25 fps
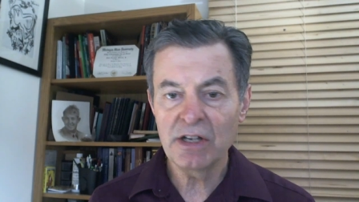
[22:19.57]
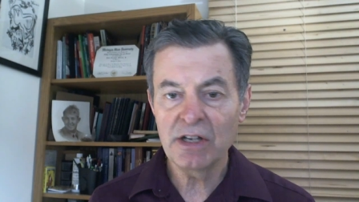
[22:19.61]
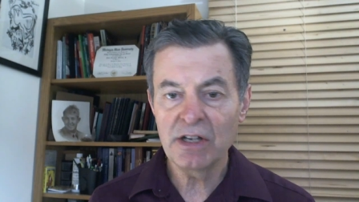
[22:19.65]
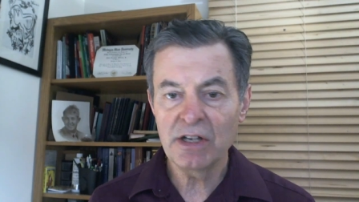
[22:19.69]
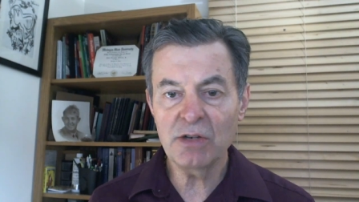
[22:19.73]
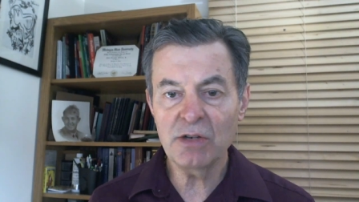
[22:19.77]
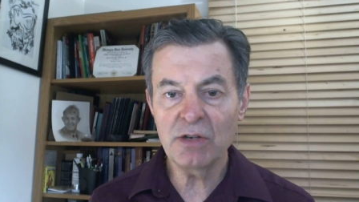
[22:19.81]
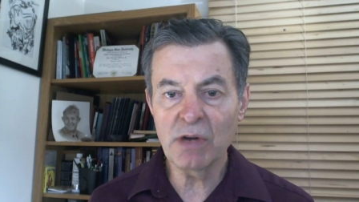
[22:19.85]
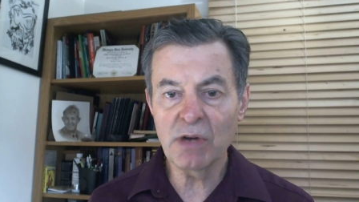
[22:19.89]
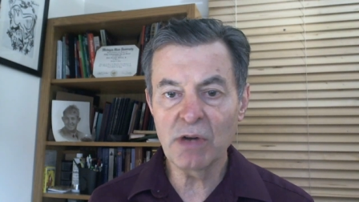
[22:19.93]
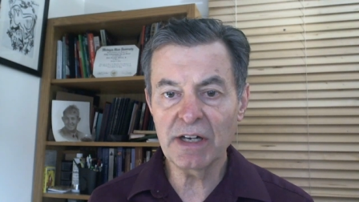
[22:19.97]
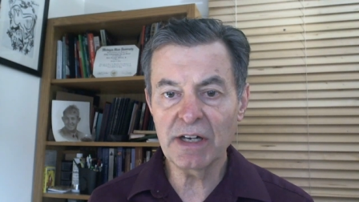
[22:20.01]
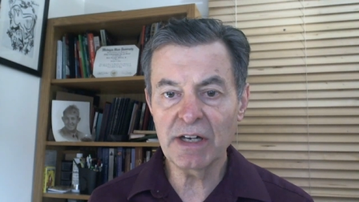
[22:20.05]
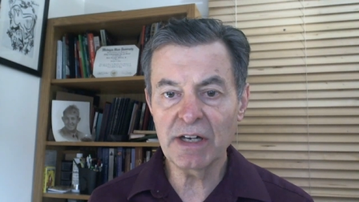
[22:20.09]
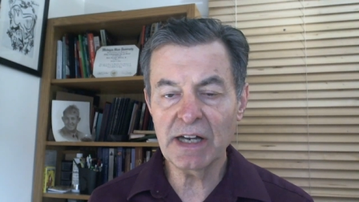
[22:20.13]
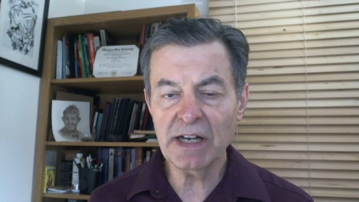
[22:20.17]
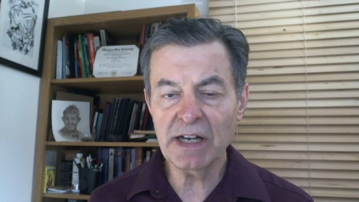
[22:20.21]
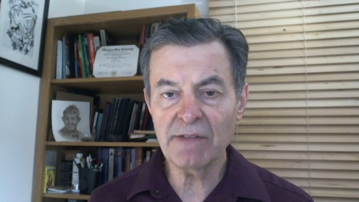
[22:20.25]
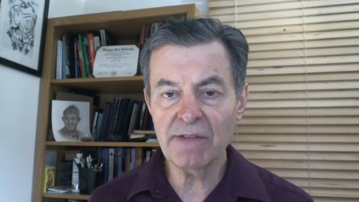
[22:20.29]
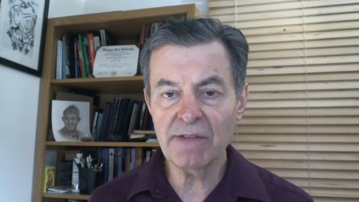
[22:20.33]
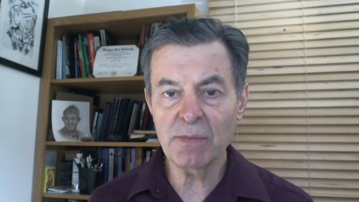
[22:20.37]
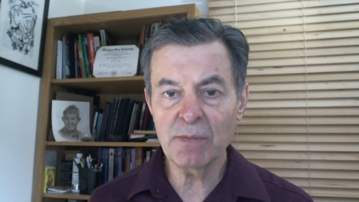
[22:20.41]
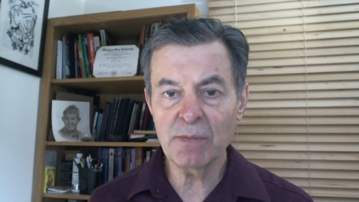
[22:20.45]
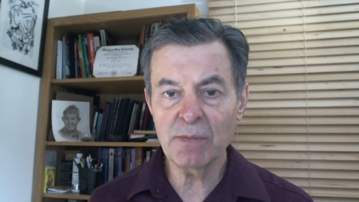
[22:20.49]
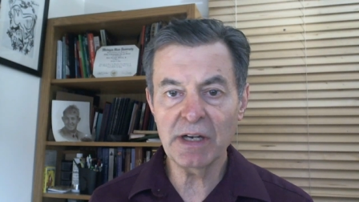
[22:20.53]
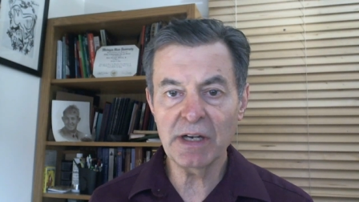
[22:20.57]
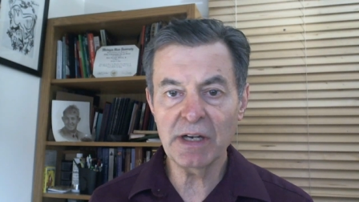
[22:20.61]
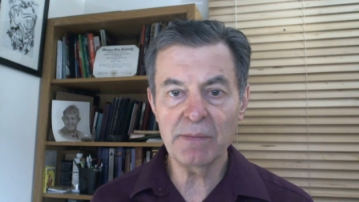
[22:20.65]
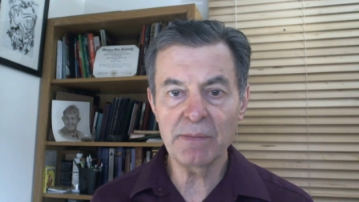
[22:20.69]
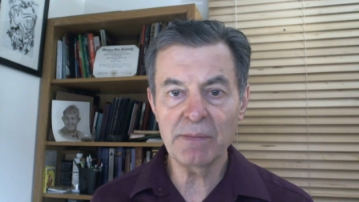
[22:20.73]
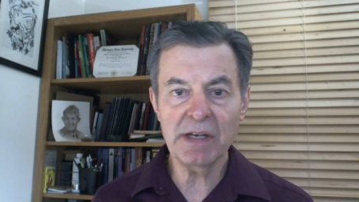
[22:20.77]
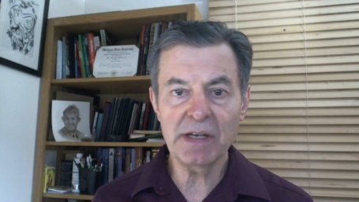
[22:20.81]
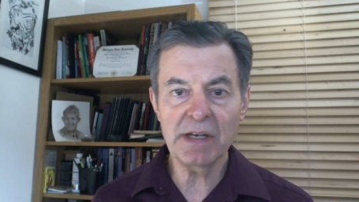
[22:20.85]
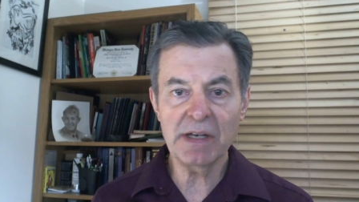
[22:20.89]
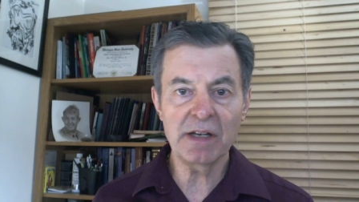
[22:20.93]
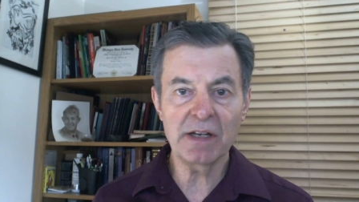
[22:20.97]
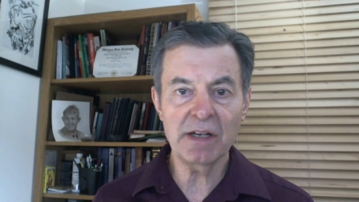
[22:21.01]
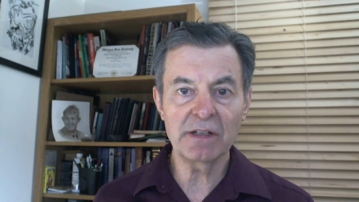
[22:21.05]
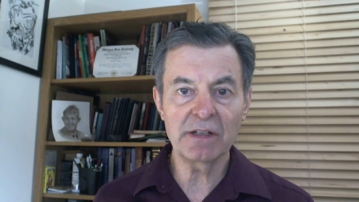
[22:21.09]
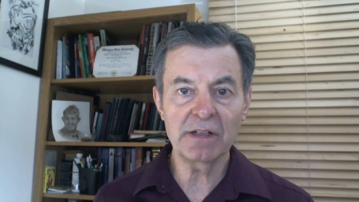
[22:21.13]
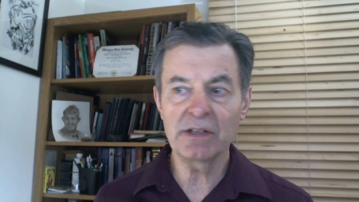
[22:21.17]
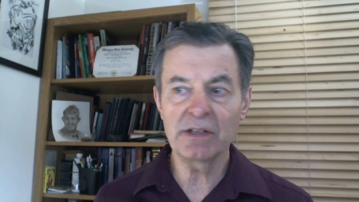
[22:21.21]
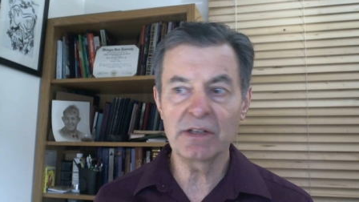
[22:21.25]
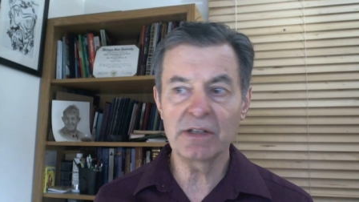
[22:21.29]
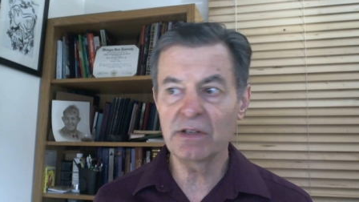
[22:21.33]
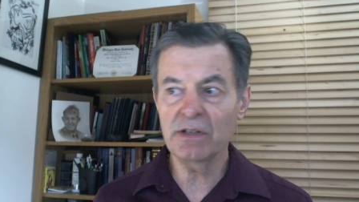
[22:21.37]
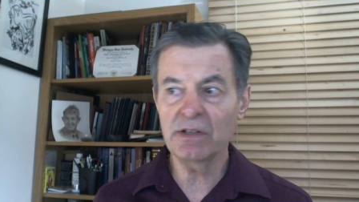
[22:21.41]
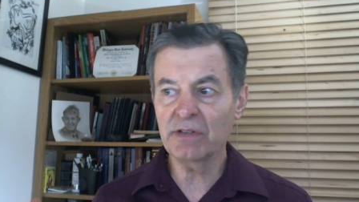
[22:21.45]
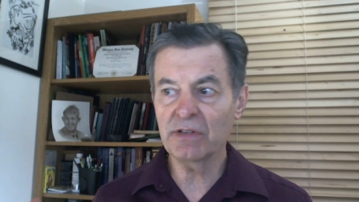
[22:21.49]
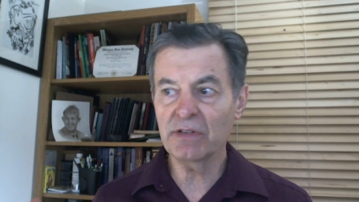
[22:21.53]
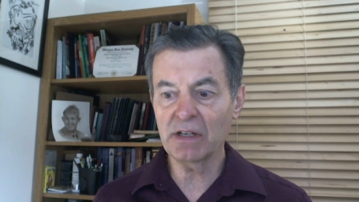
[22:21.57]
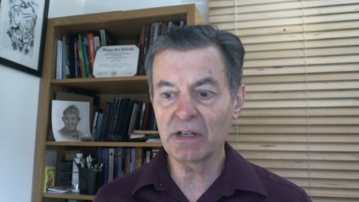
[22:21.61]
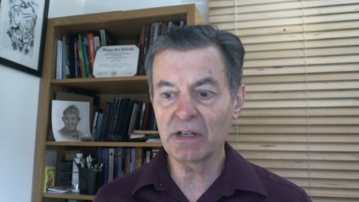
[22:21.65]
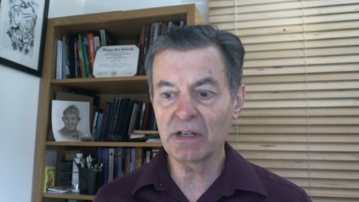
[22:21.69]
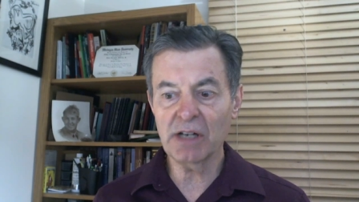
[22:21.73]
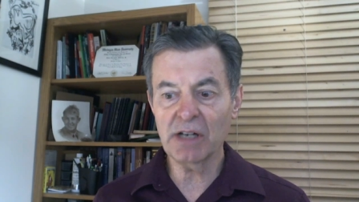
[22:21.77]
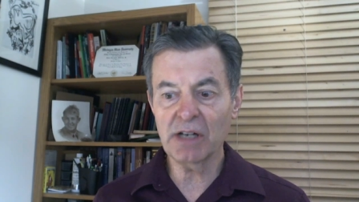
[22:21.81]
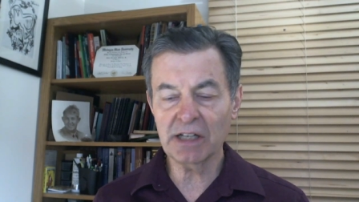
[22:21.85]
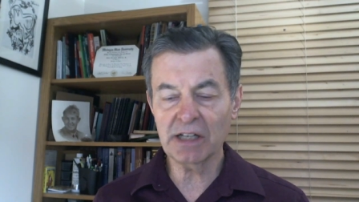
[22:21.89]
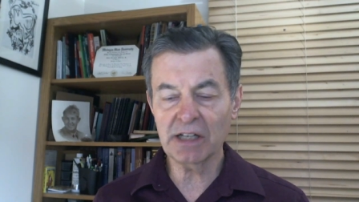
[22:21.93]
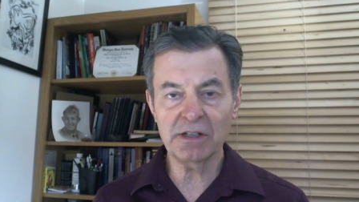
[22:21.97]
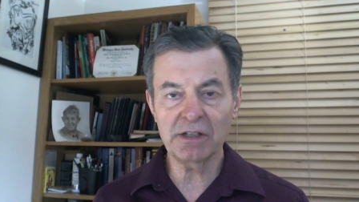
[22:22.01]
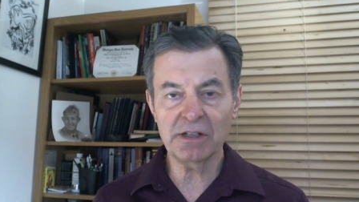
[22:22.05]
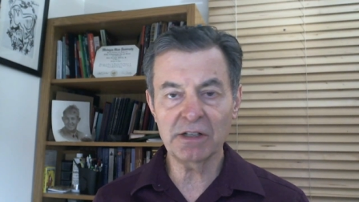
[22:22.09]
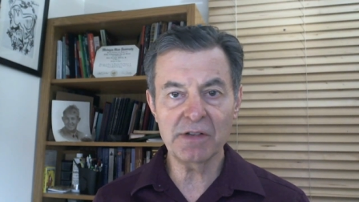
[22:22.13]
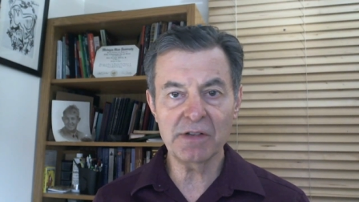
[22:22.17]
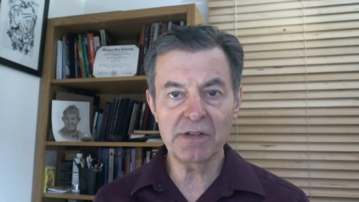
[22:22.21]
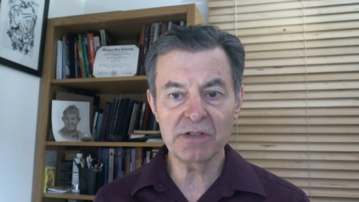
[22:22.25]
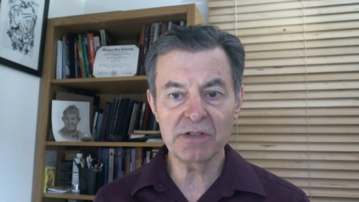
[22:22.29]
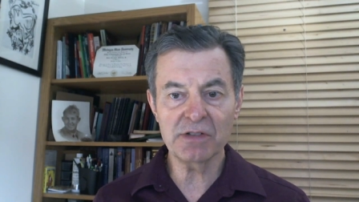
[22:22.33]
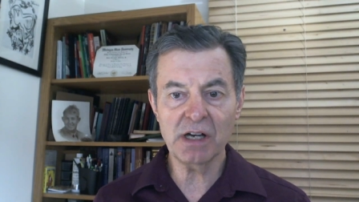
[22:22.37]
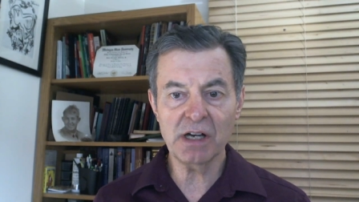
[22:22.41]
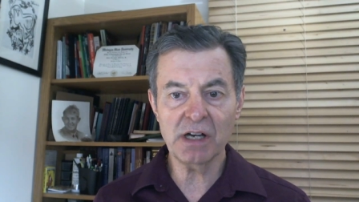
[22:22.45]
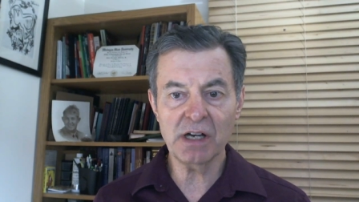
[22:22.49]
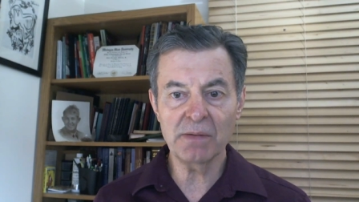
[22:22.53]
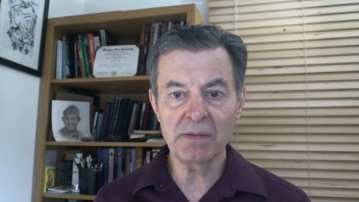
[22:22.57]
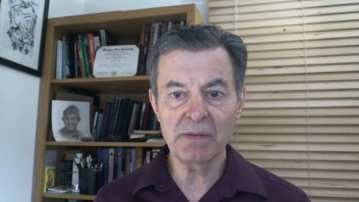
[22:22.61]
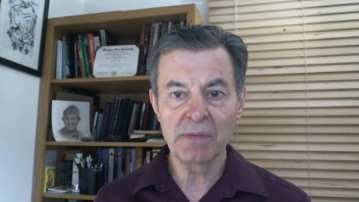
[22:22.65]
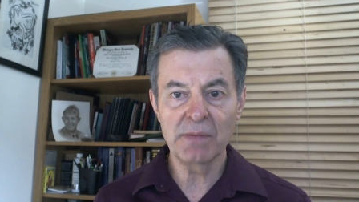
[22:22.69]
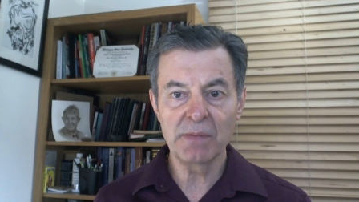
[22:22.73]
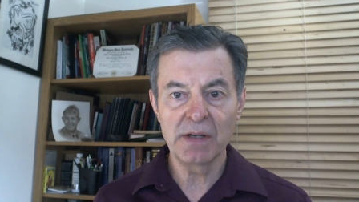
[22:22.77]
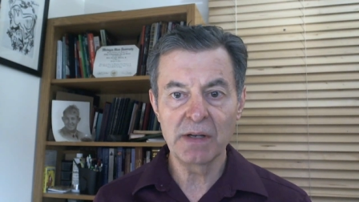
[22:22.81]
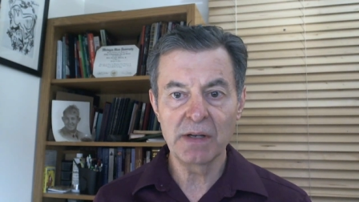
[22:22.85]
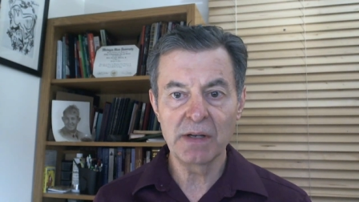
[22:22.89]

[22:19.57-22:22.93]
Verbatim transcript: you'd run and get everybody immediately and you'd say, "Go ahead and clear this up.